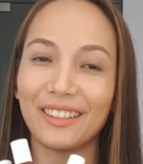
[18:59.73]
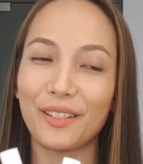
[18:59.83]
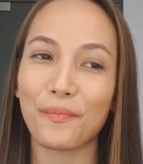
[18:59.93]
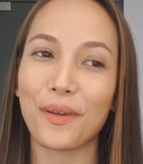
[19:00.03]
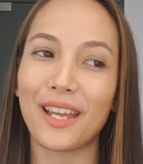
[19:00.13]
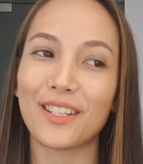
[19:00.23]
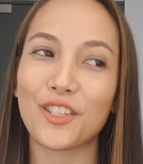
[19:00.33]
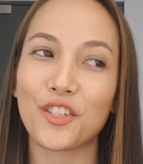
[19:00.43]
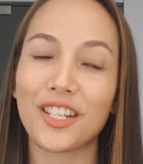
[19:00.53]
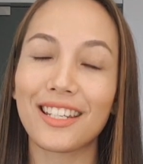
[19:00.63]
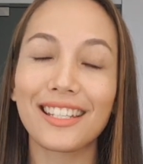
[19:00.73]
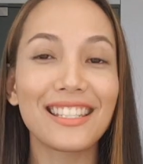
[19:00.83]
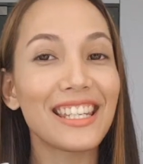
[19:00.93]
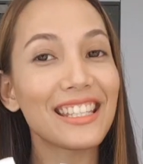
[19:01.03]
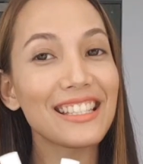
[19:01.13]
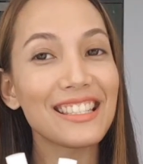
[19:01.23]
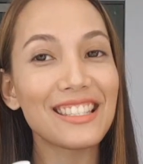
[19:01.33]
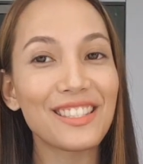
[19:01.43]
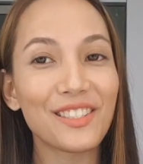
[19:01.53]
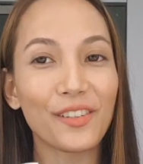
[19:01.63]
Lip and Cheek Tints.
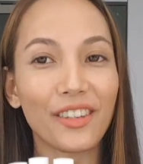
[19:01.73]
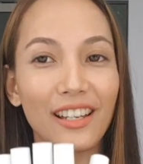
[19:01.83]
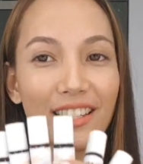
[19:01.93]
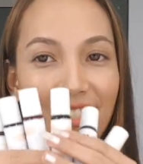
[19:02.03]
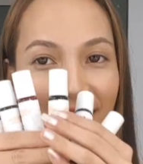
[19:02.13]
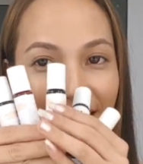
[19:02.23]
So that's